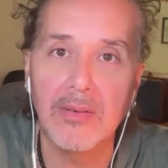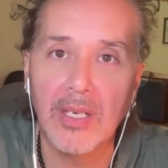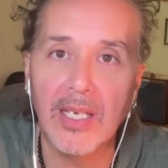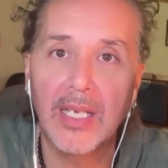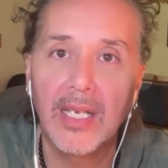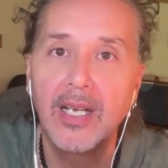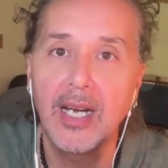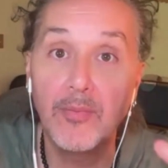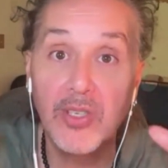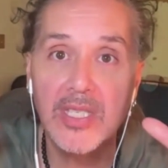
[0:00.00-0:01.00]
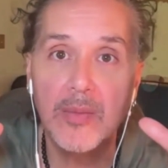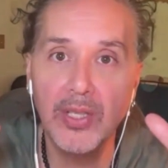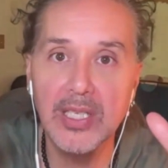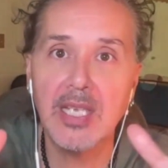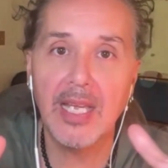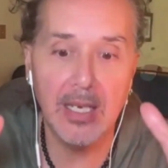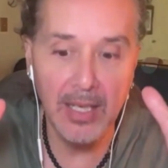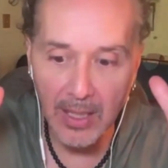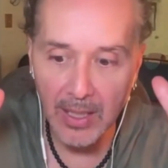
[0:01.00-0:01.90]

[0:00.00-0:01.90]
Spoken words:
Okay. I'm just simply saying,